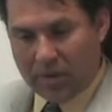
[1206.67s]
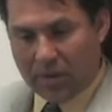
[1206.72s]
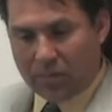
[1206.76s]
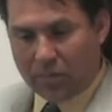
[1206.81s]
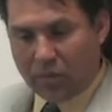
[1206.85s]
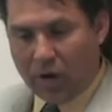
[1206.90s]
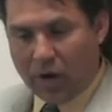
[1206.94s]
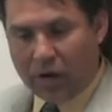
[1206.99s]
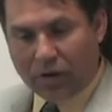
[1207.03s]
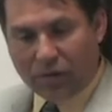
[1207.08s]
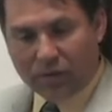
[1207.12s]
a
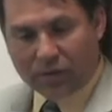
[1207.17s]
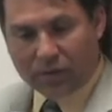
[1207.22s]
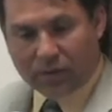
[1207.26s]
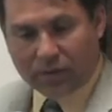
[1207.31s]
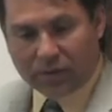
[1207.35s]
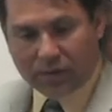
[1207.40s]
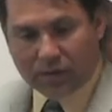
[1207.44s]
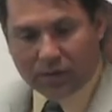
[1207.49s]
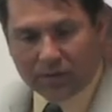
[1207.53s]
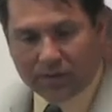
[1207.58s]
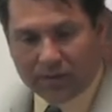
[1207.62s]
broad
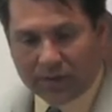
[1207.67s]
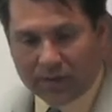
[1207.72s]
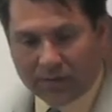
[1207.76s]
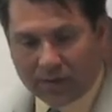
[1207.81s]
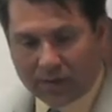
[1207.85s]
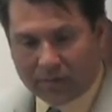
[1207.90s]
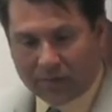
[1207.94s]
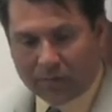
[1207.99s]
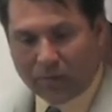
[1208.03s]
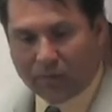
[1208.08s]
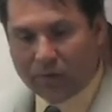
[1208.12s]
overview of,
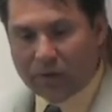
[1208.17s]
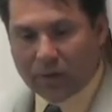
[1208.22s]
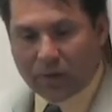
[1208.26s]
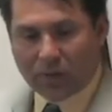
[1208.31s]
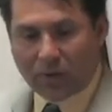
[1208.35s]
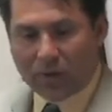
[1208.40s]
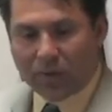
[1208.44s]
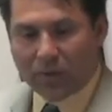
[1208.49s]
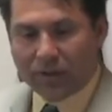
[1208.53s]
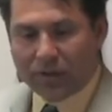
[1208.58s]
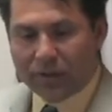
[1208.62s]
of, really
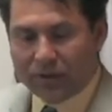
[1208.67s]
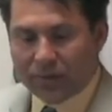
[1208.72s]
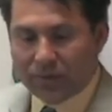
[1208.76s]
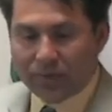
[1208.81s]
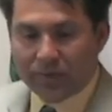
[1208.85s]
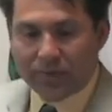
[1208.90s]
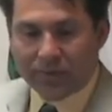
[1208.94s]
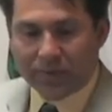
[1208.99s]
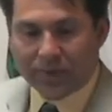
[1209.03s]
what we do.